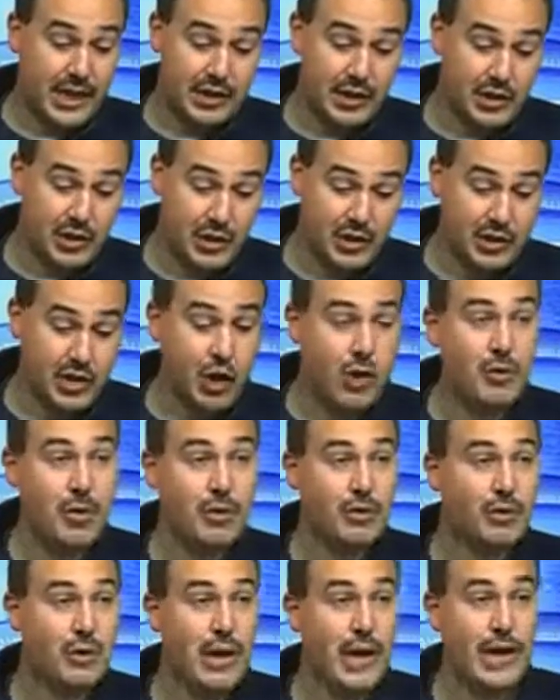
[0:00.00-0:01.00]
this. It's, it's
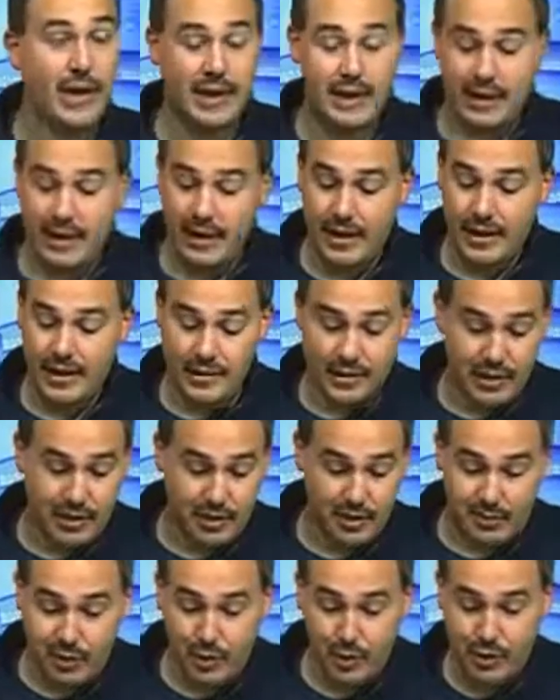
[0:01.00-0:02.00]
almost like uh,
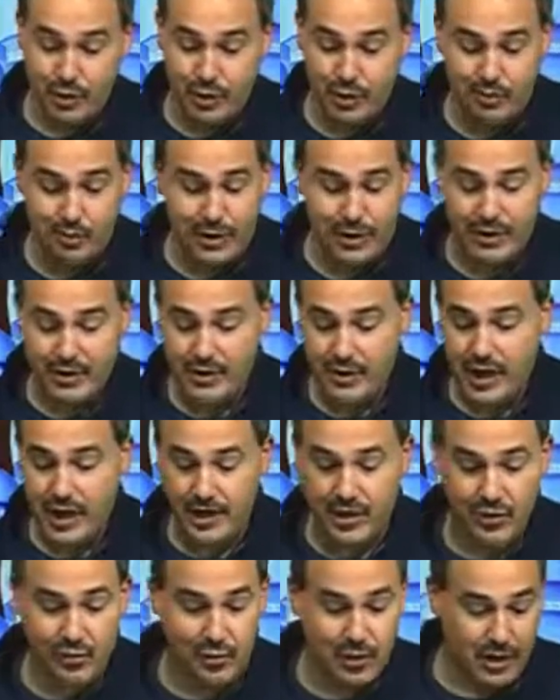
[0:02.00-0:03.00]
poor Shabir's
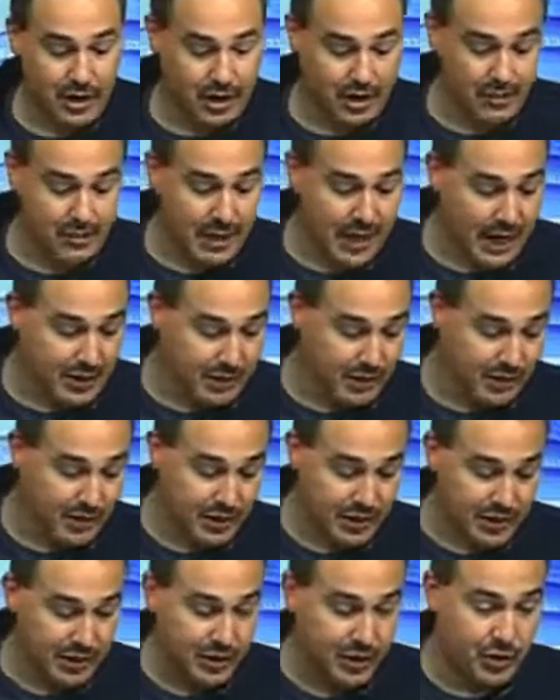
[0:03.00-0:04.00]
got to run to the Bible
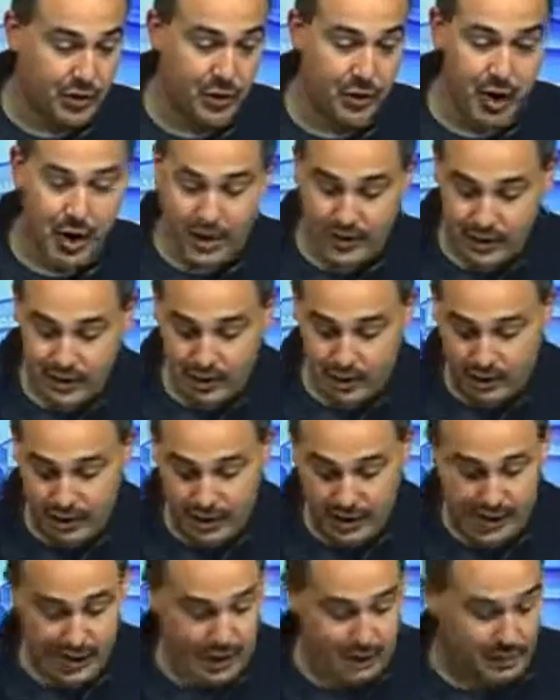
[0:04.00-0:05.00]
because the Quran
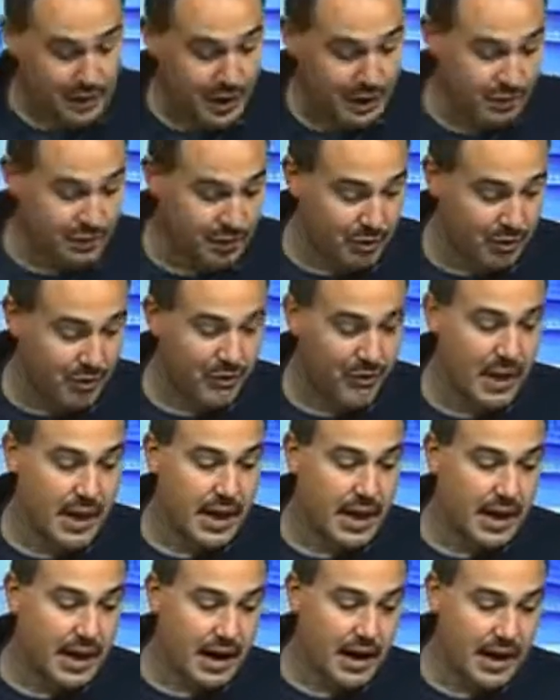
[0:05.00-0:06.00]
certainly doesn't give him enough proof.
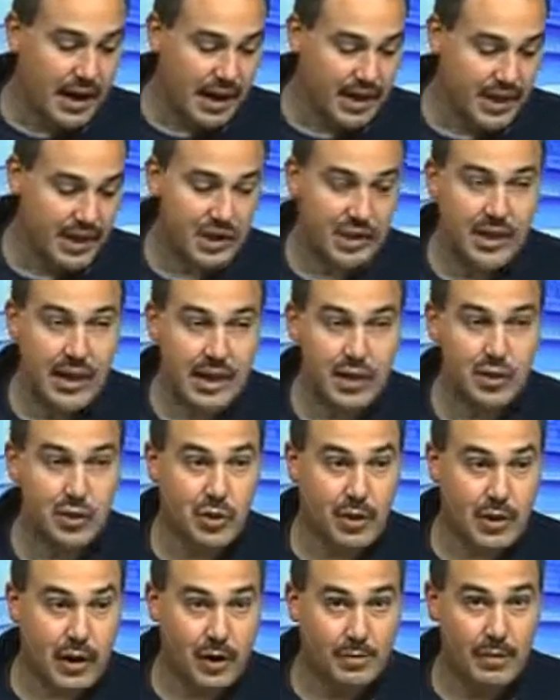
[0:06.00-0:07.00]
Uh, let's just take
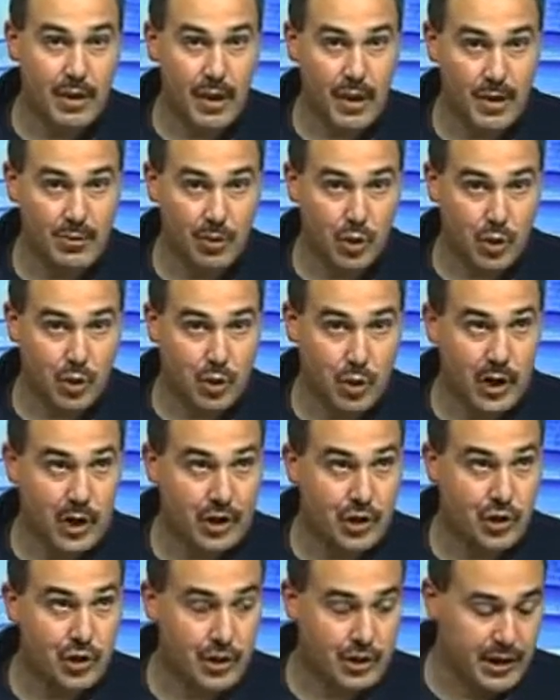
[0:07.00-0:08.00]
Surah Al-Maryam real
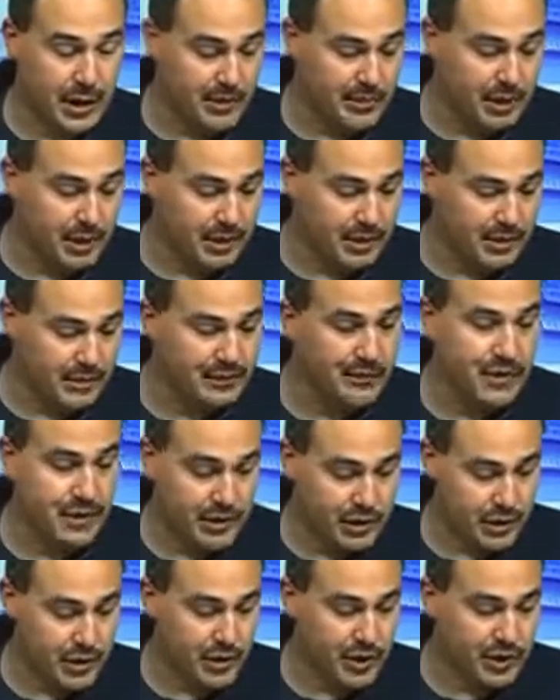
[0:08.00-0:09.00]
quickly. Surah Al-Maryam, okay.
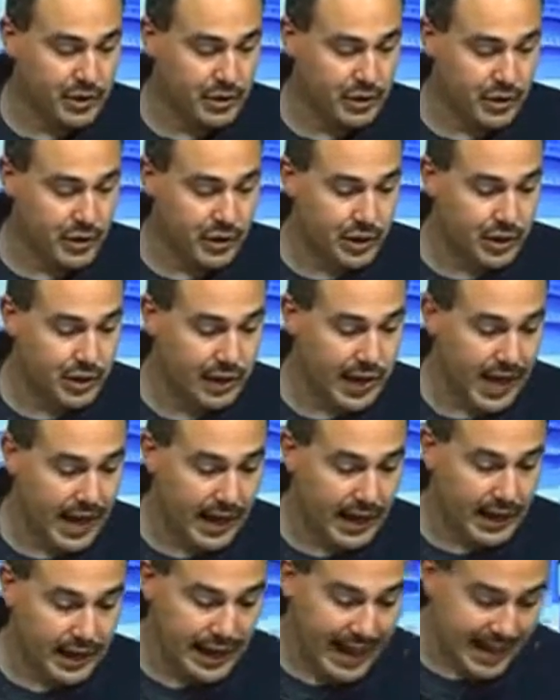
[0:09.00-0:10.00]
Surah,
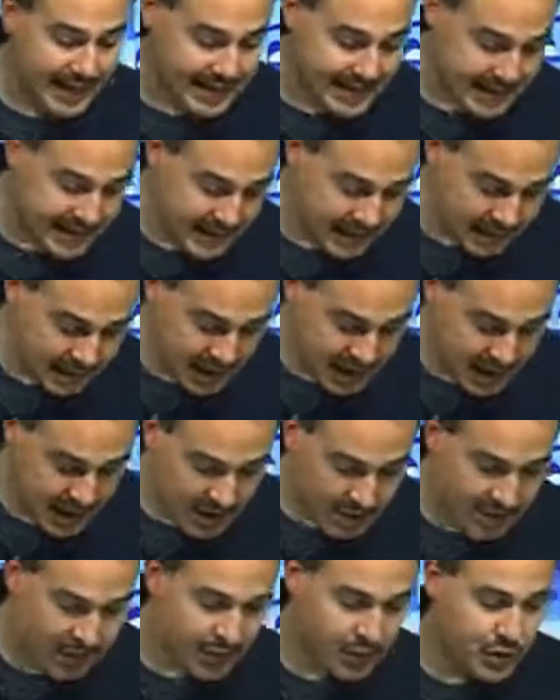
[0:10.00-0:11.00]
Surah nineteen,
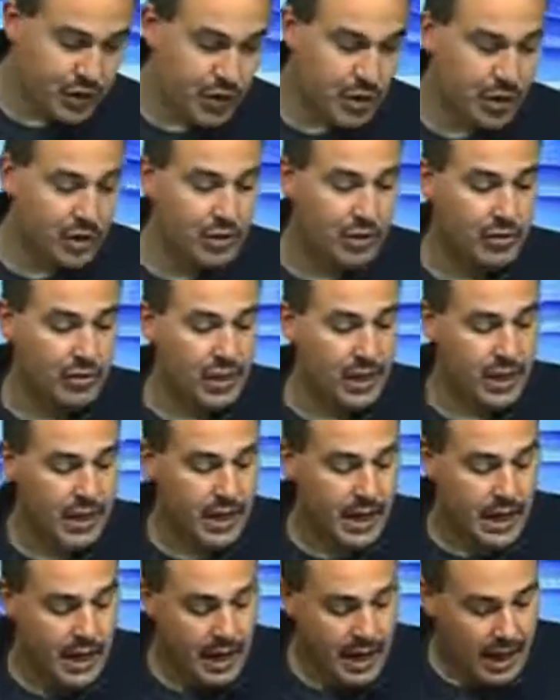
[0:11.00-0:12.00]
verse
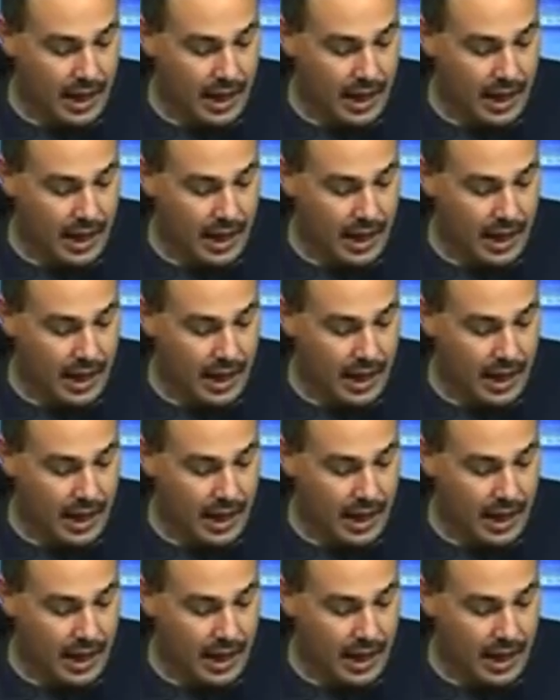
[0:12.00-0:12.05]
thirty-three.